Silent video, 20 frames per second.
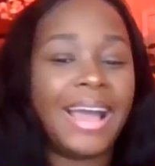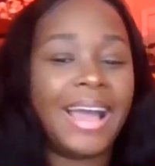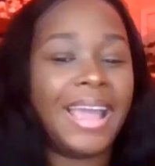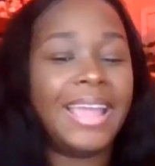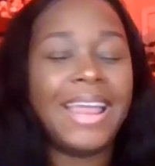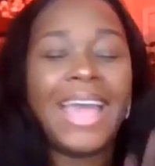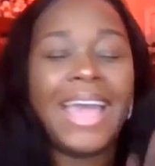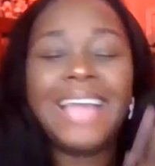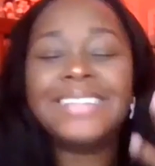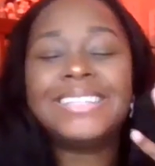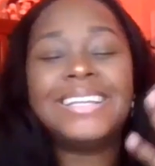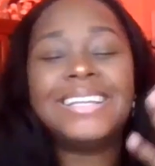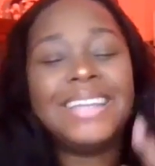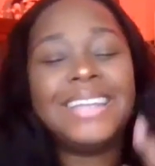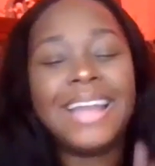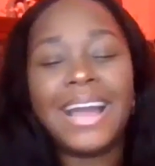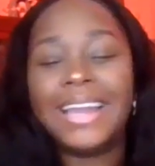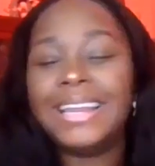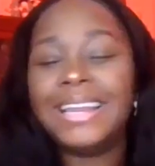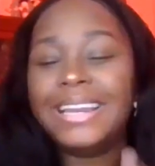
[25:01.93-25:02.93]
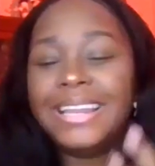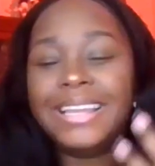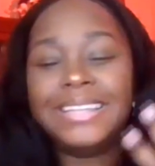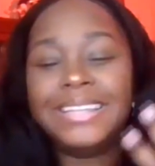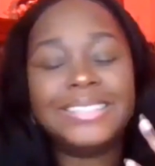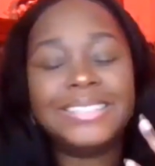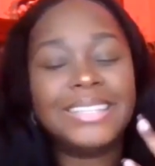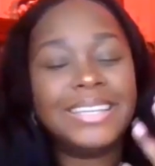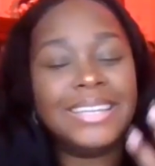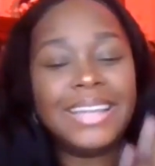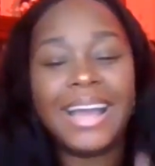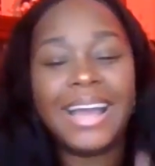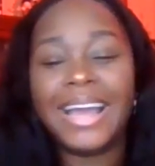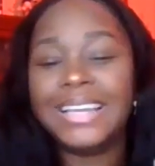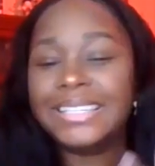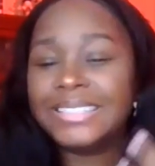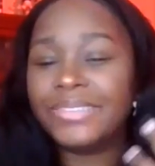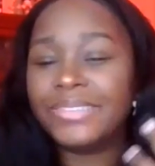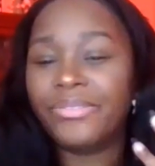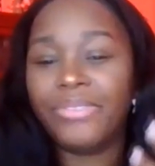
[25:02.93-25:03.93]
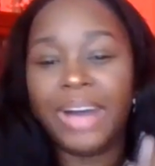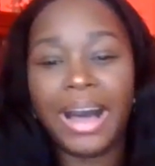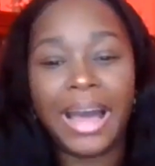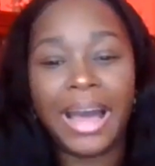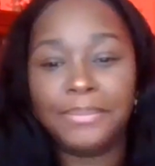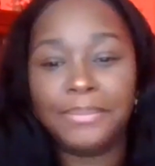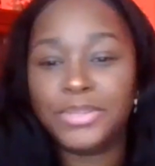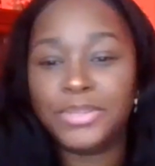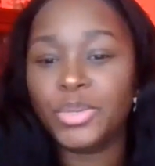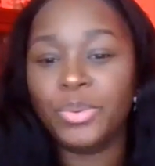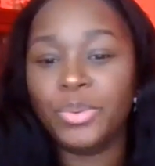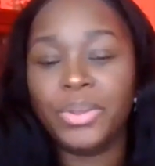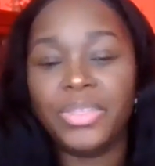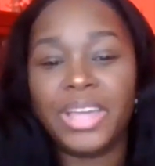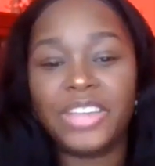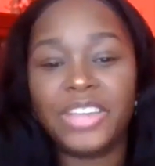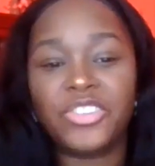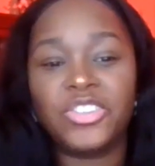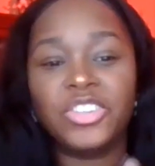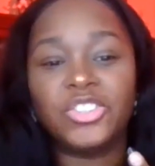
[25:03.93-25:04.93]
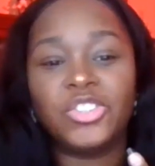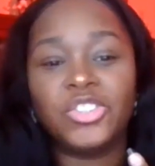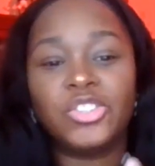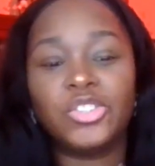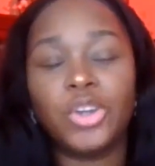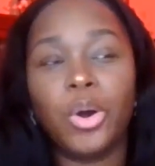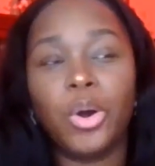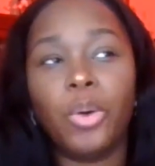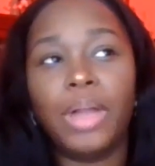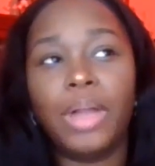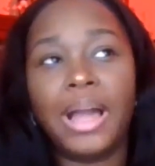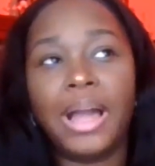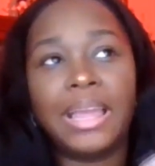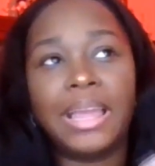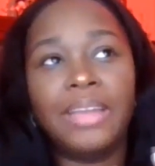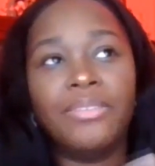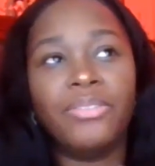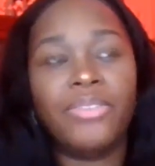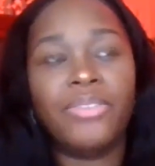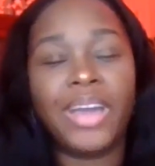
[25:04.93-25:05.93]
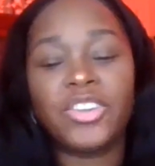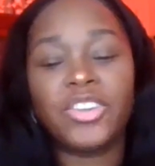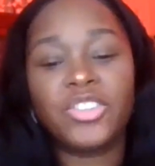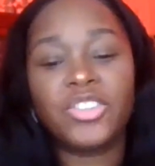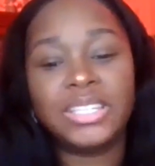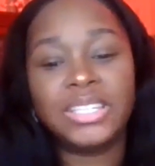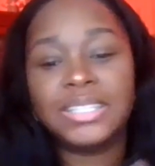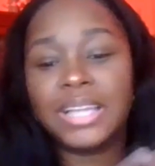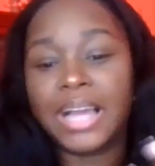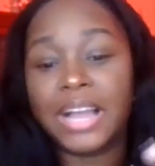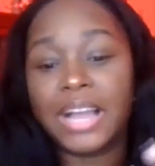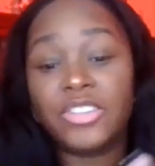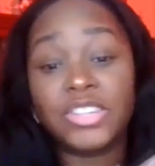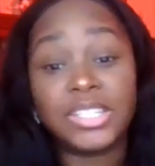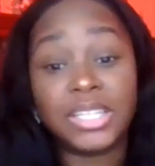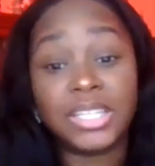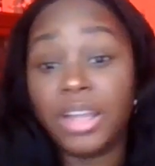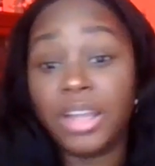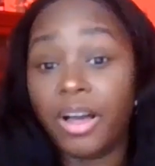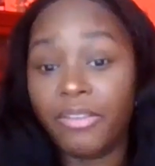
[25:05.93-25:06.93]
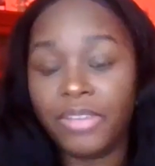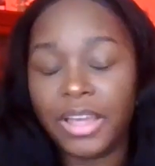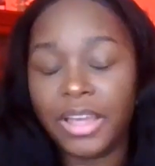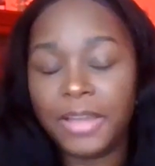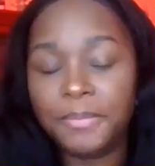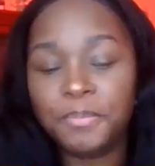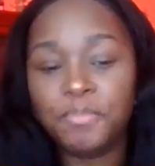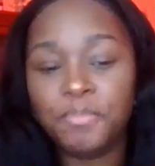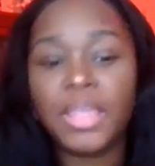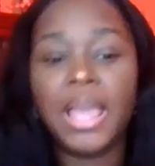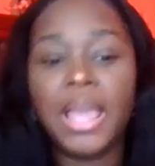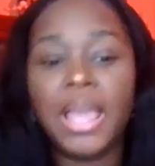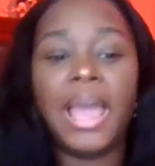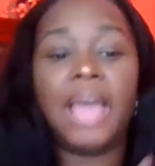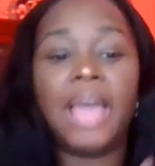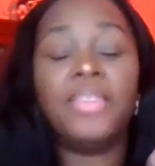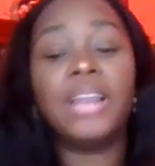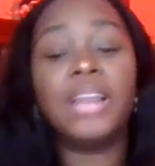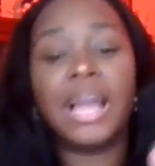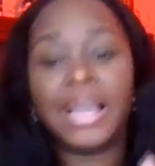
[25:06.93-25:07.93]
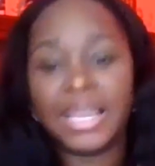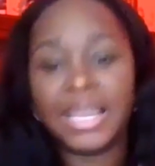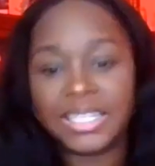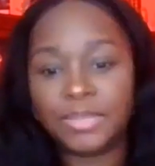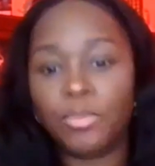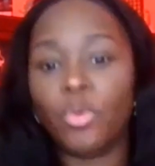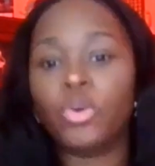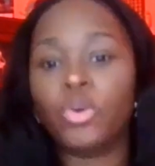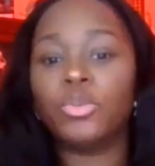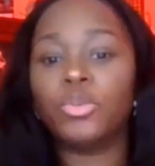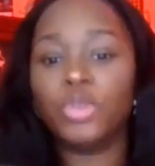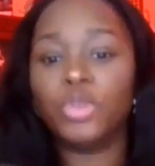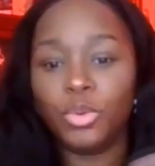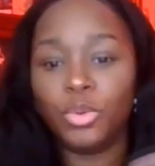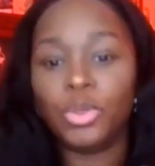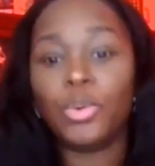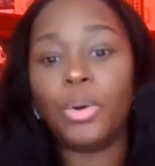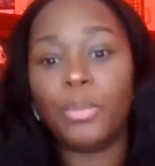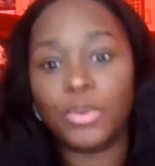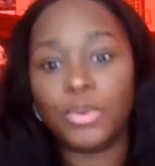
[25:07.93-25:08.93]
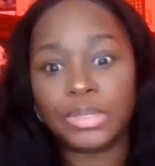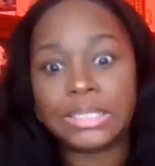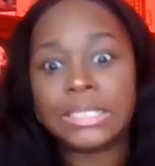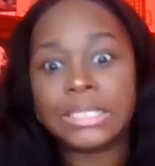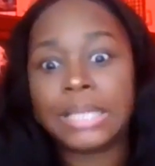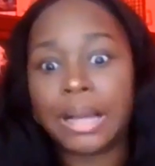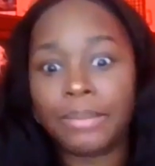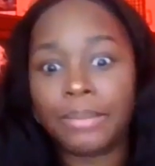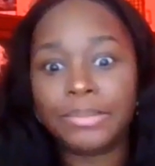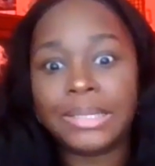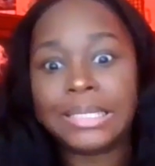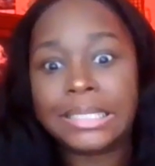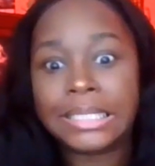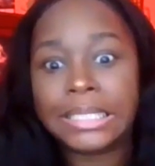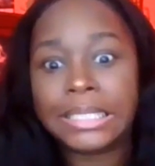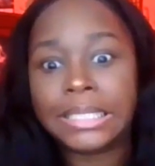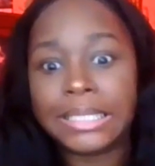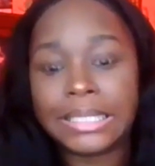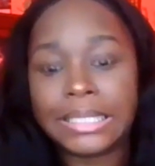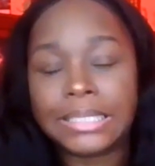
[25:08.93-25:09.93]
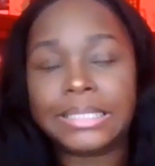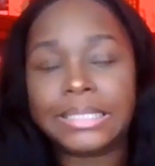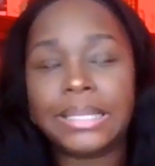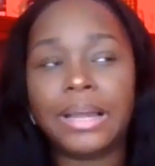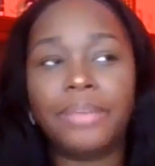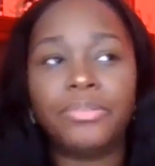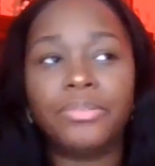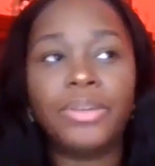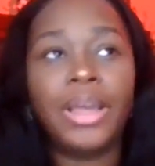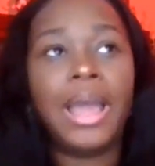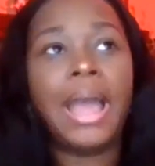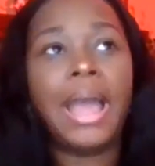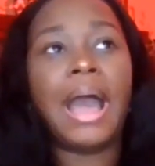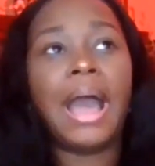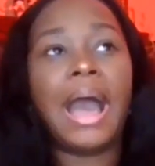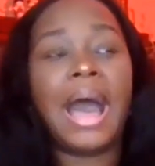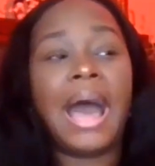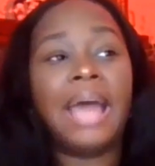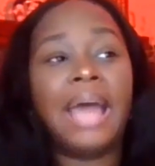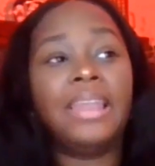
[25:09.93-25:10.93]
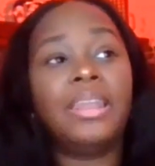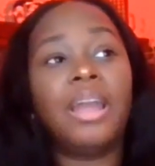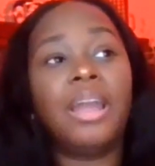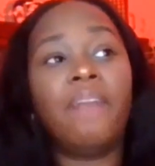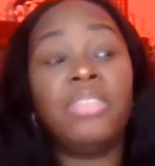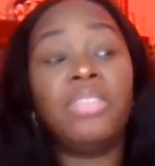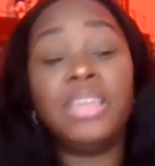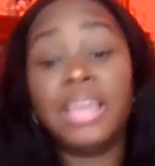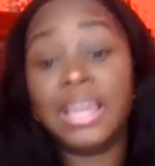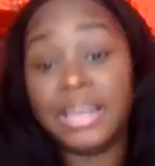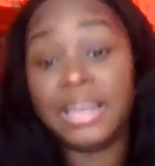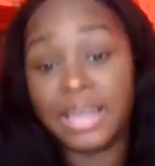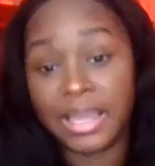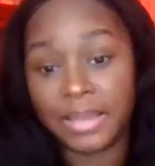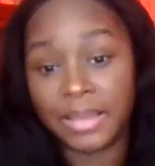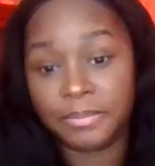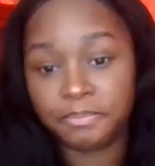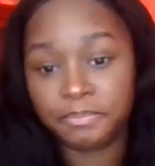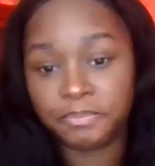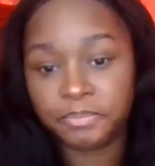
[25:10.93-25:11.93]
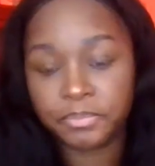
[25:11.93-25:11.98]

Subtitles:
It has a '90s nice vibe to it that's just so like infectious. Like I just love it. And then I guess more you want more zombie killing stuff. I love the ending.